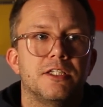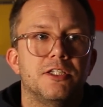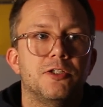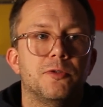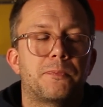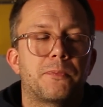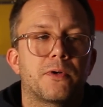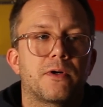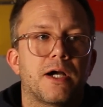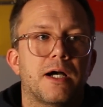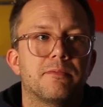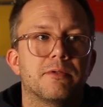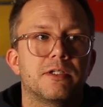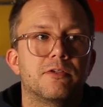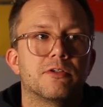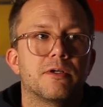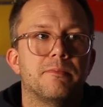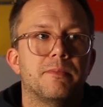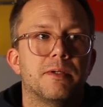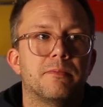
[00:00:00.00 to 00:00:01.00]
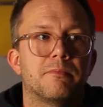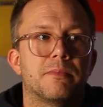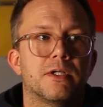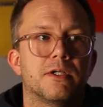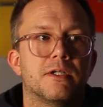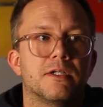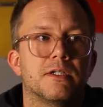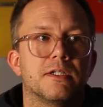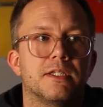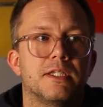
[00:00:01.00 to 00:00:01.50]
You probably
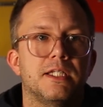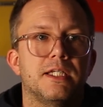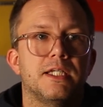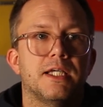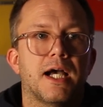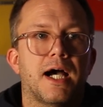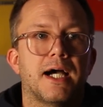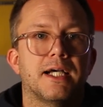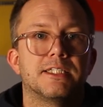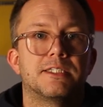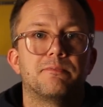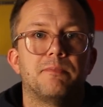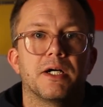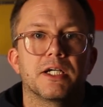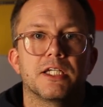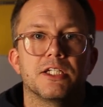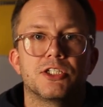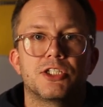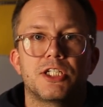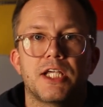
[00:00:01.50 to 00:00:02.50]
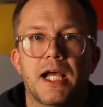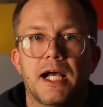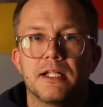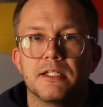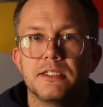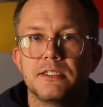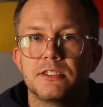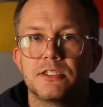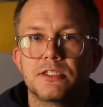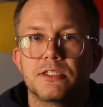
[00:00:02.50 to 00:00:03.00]
remember the Ice Bucket
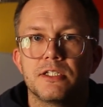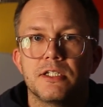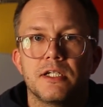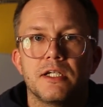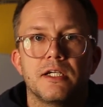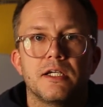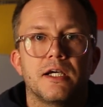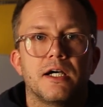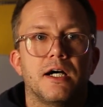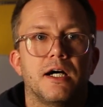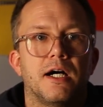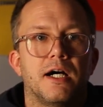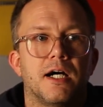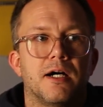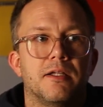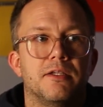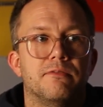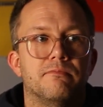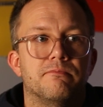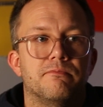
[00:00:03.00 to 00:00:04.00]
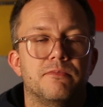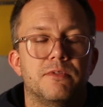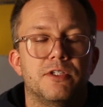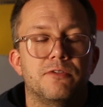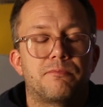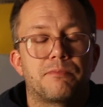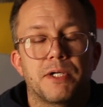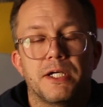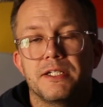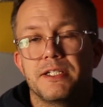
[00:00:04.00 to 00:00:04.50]
Challenge.
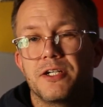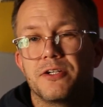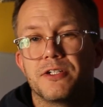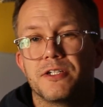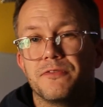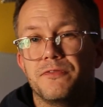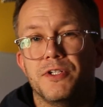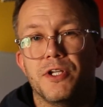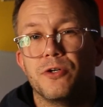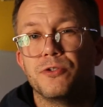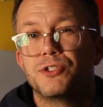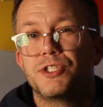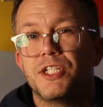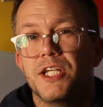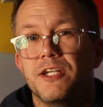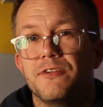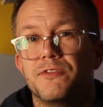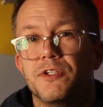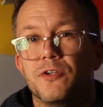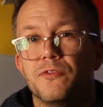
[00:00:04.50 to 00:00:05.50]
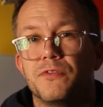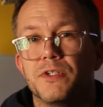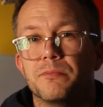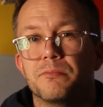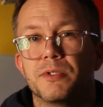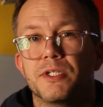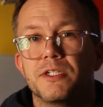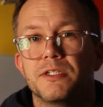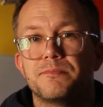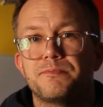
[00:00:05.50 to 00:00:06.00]
You've probably heard of No Shave
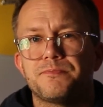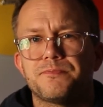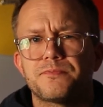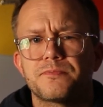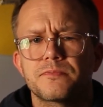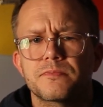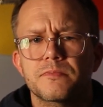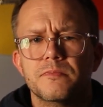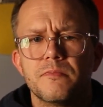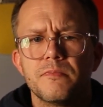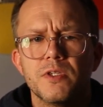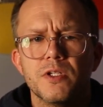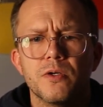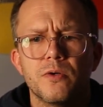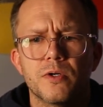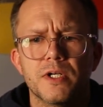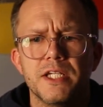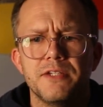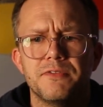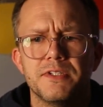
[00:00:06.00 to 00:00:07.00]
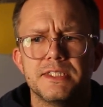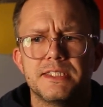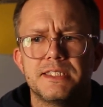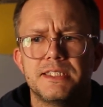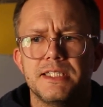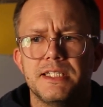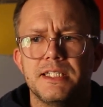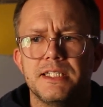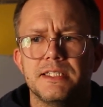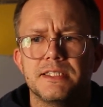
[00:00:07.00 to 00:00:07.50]
November, or even
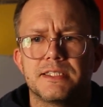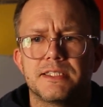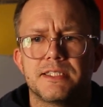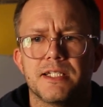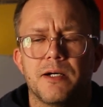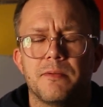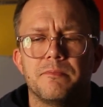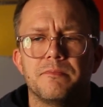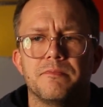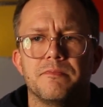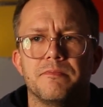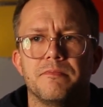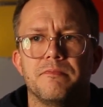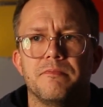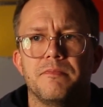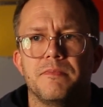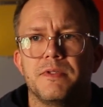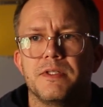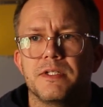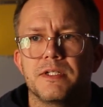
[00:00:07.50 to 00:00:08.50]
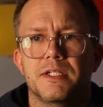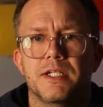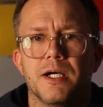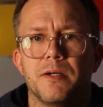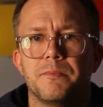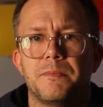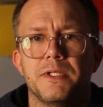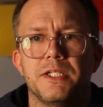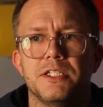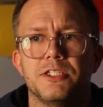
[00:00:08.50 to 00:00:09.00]
seen some
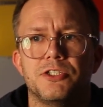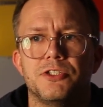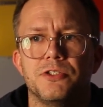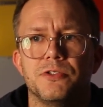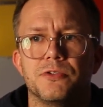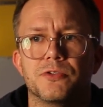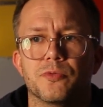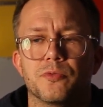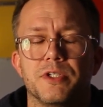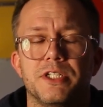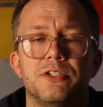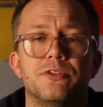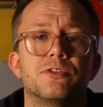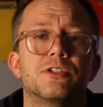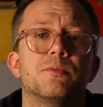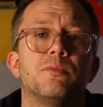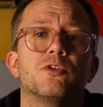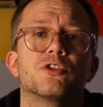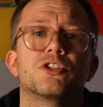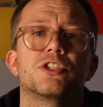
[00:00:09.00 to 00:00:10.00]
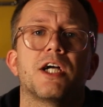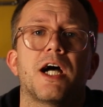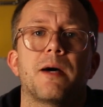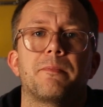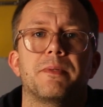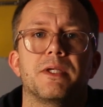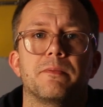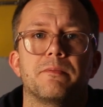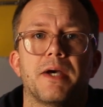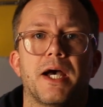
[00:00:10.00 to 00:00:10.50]
companies use reusable
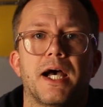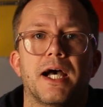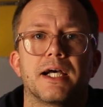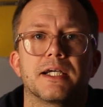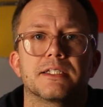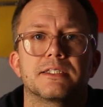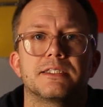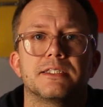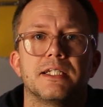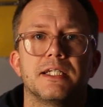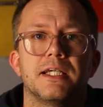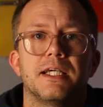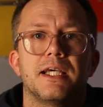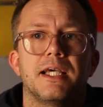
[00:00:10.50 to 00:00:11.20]
shopping bags.